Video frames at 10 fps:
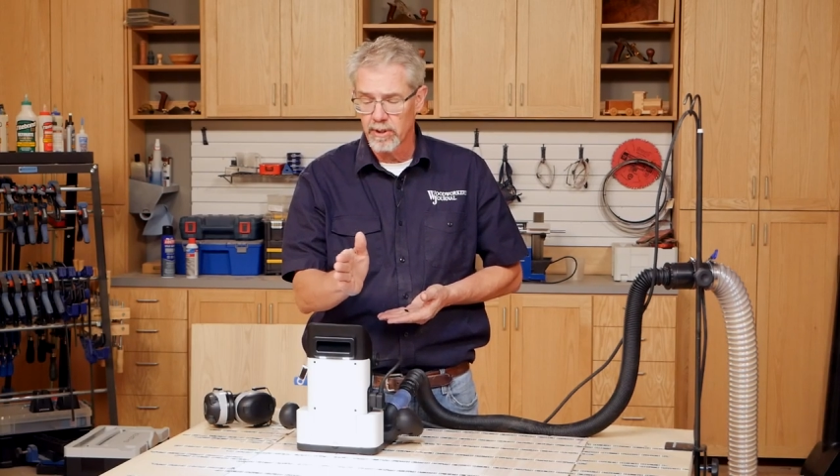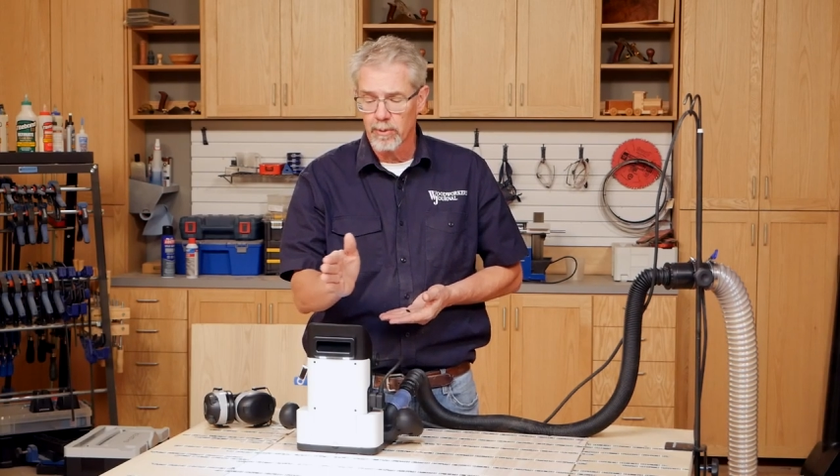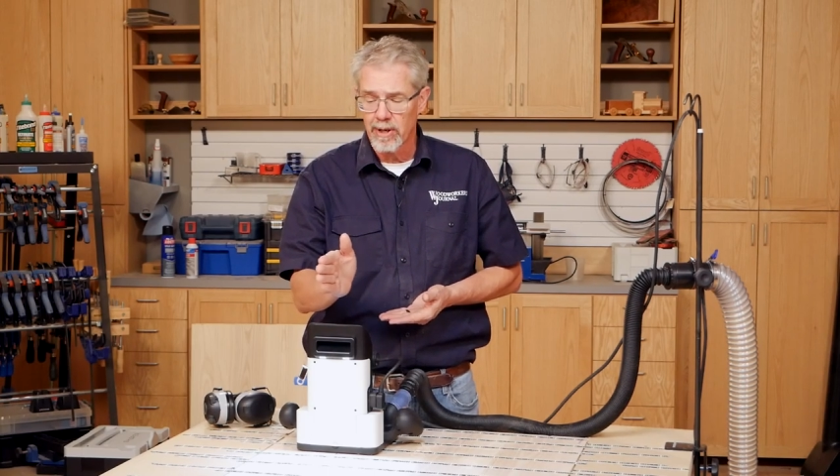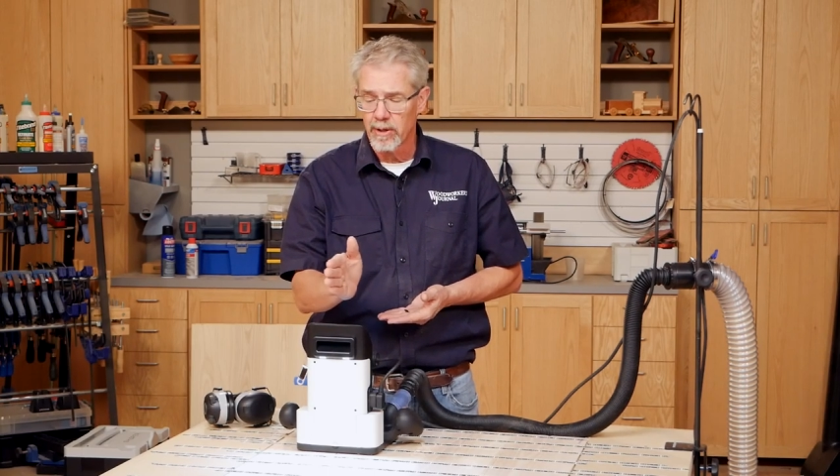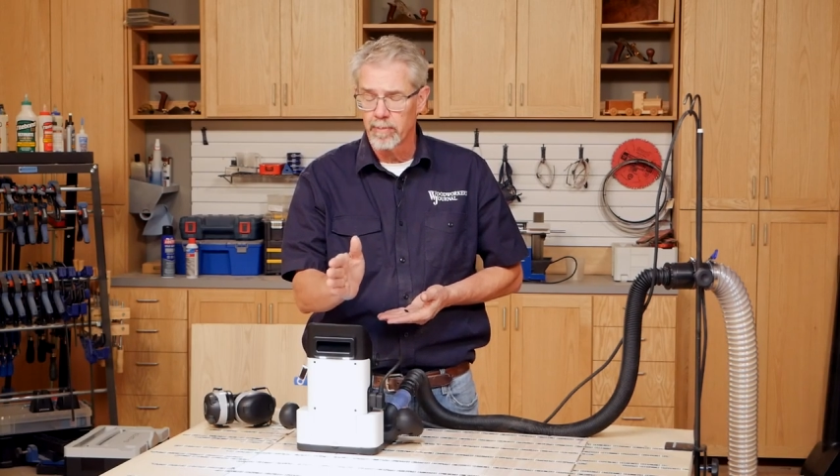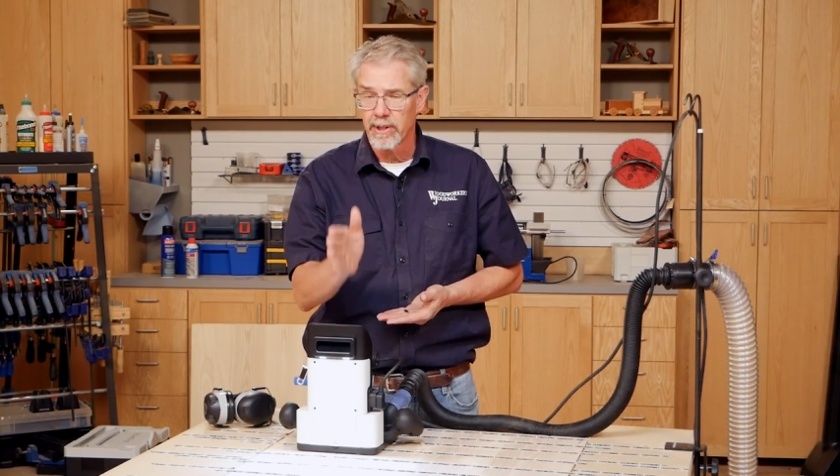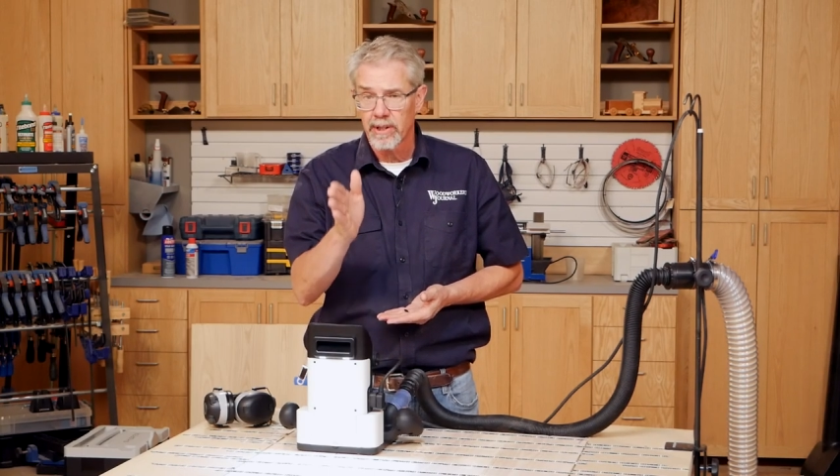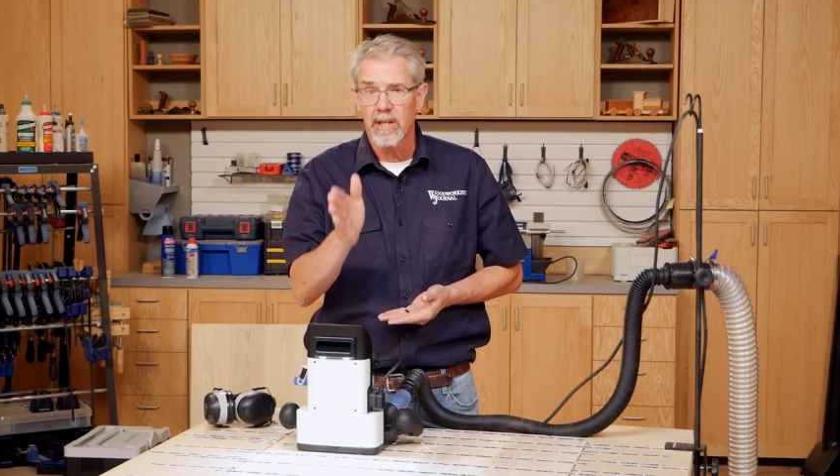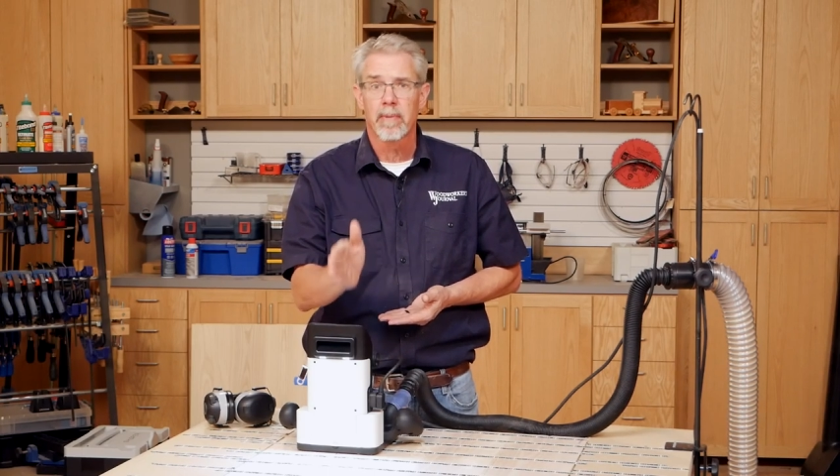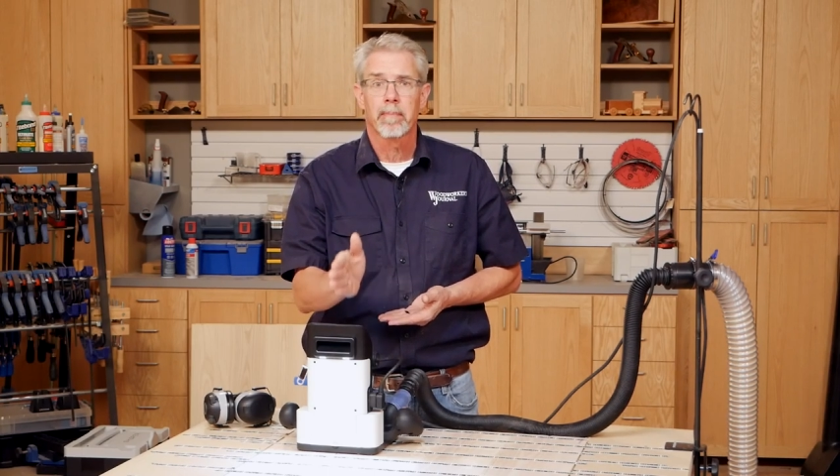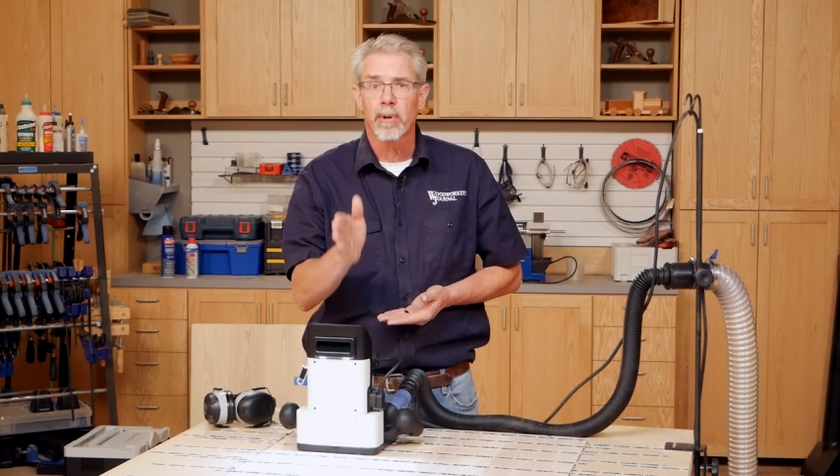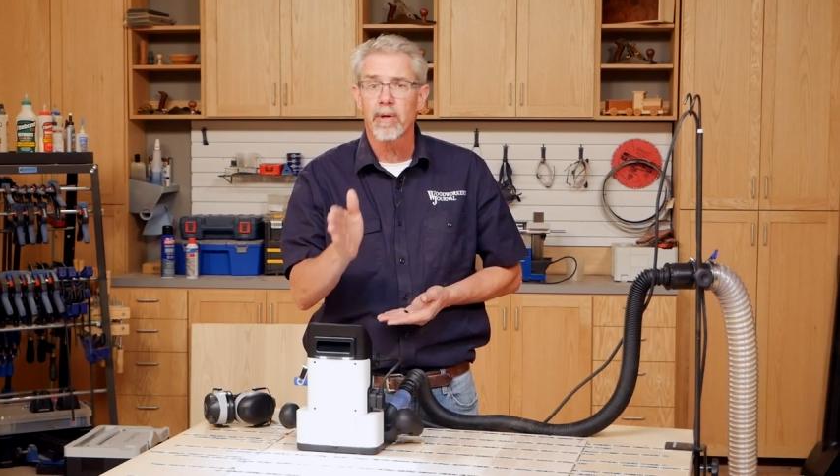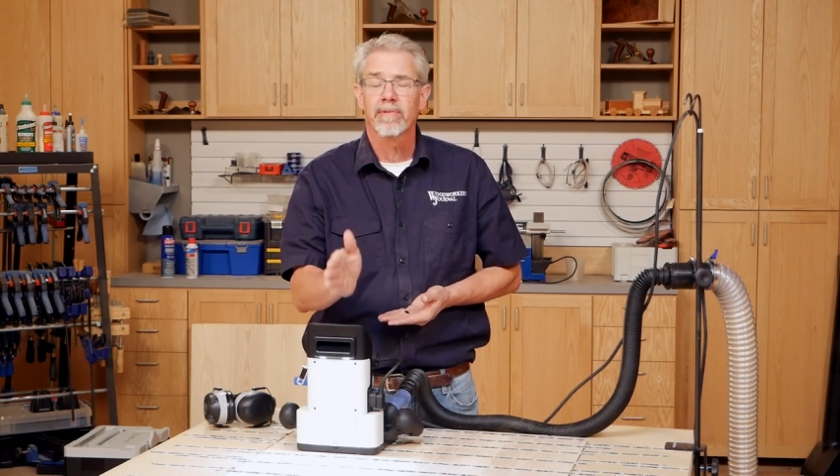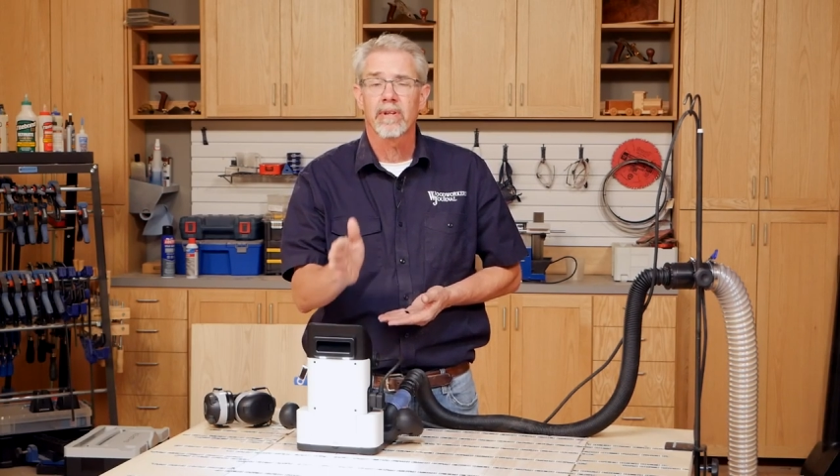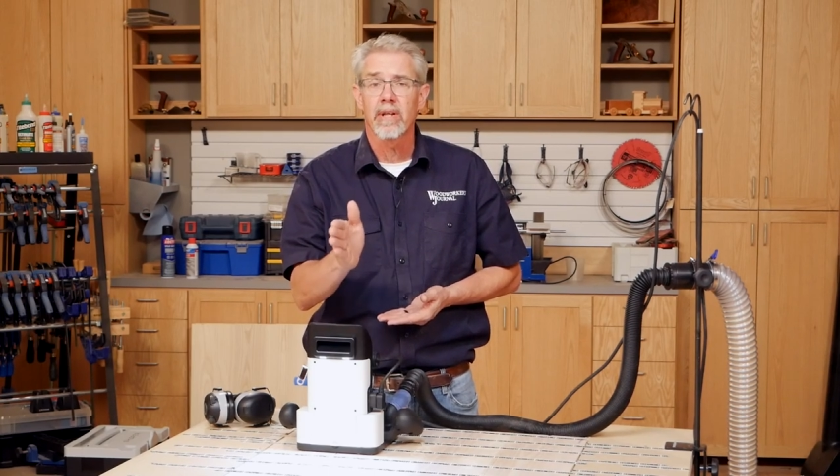the router bit to keep it
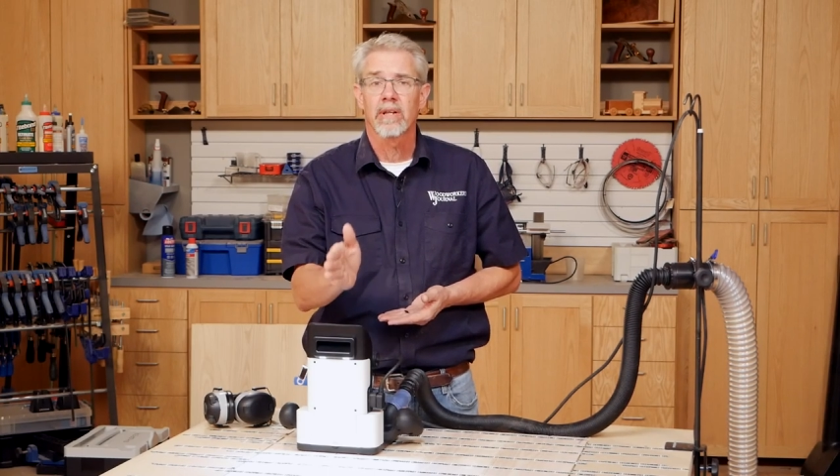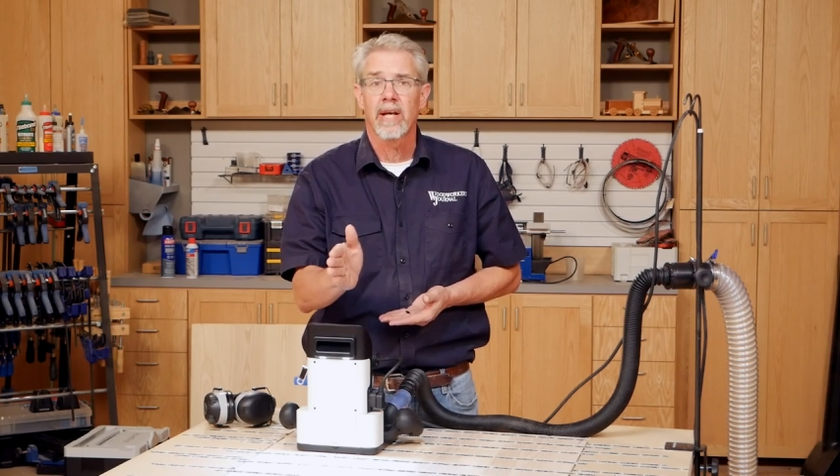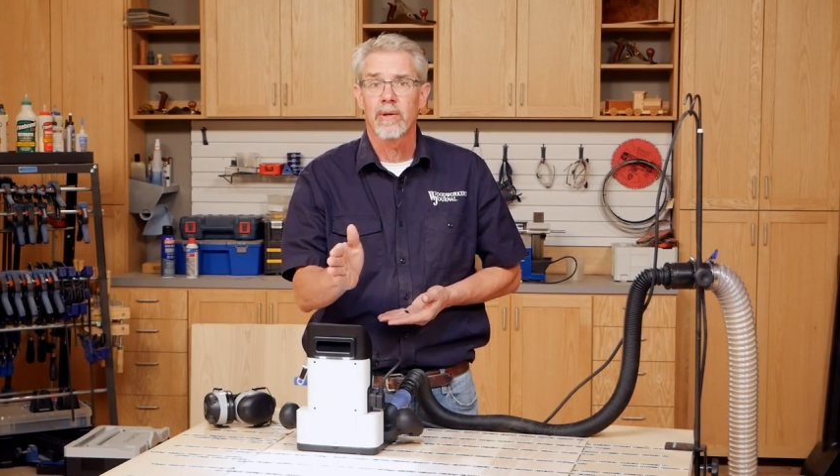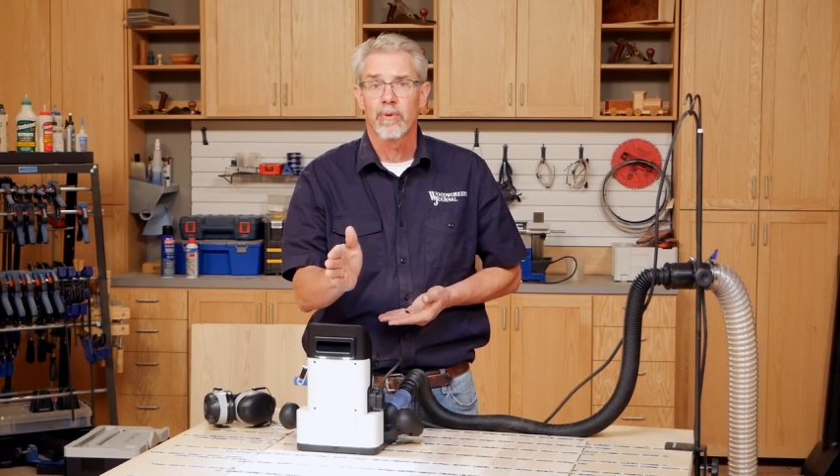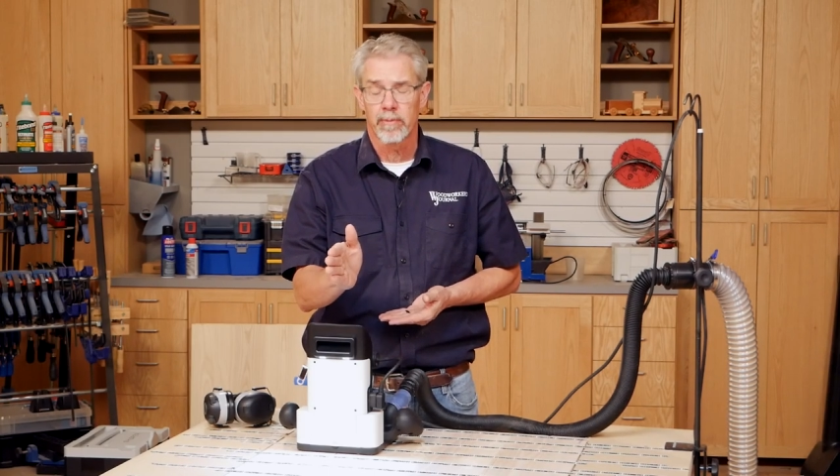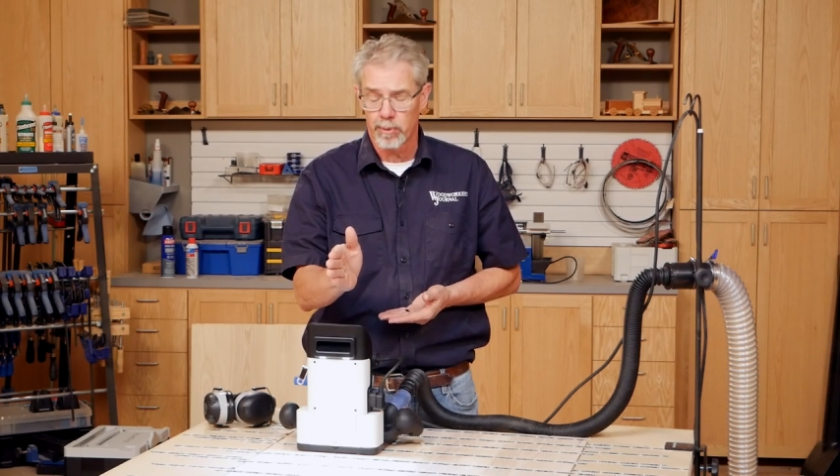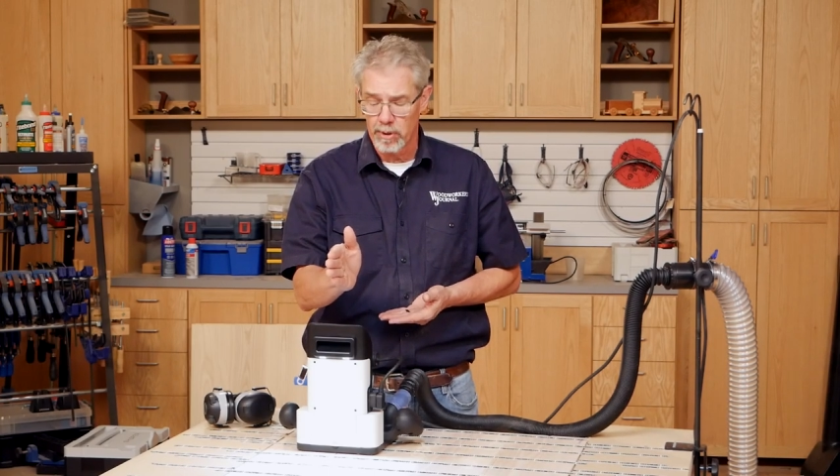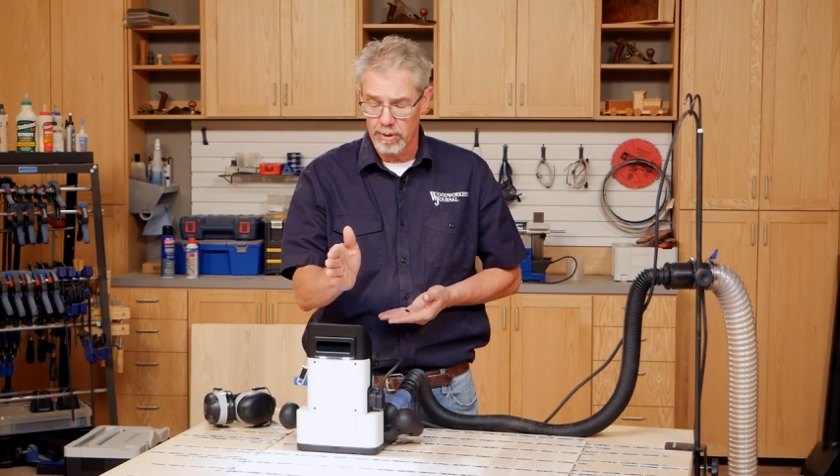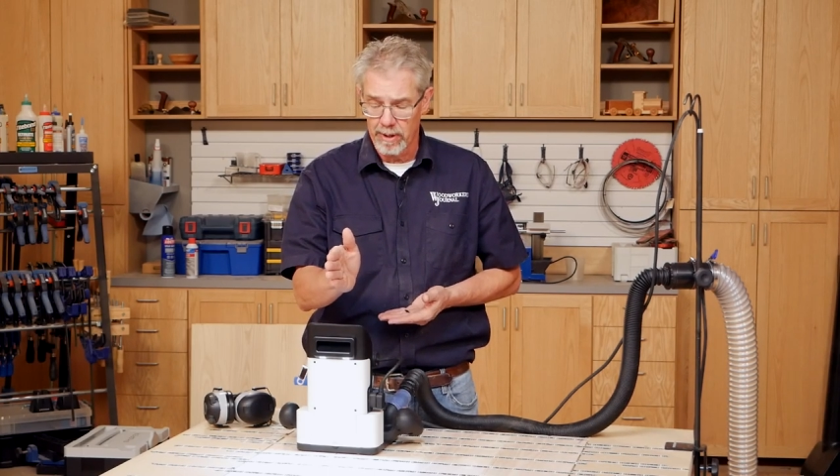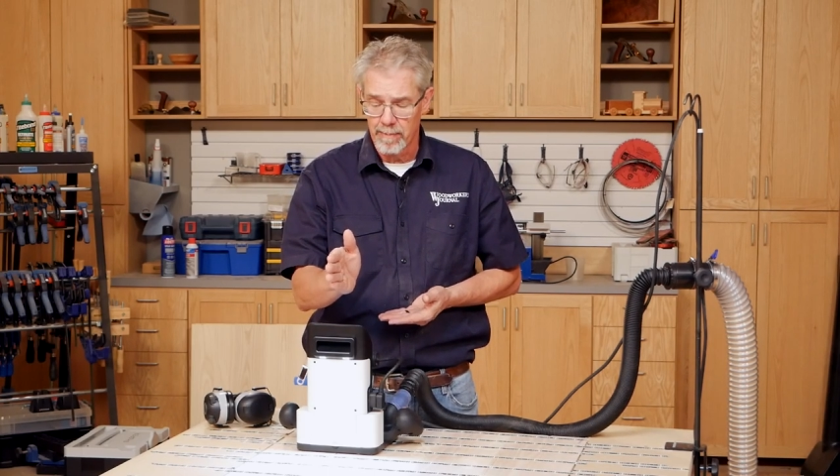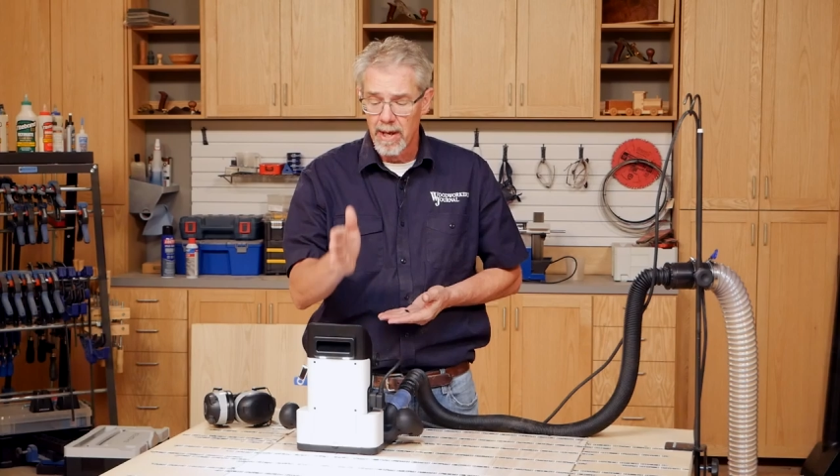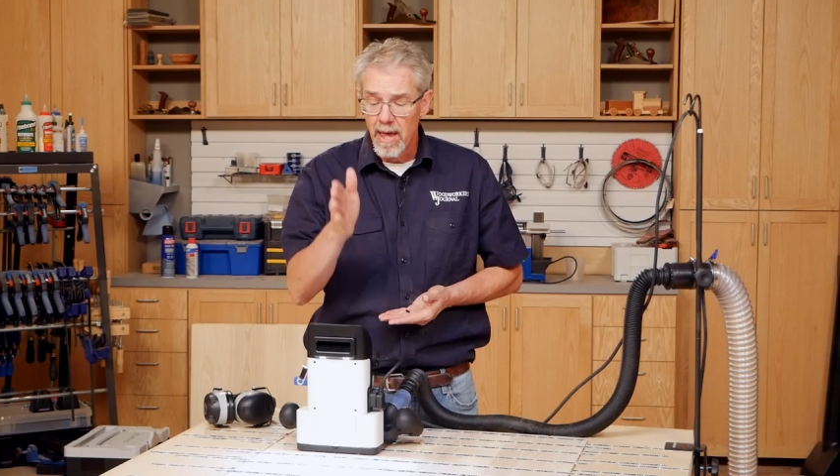perfectly aligned with the program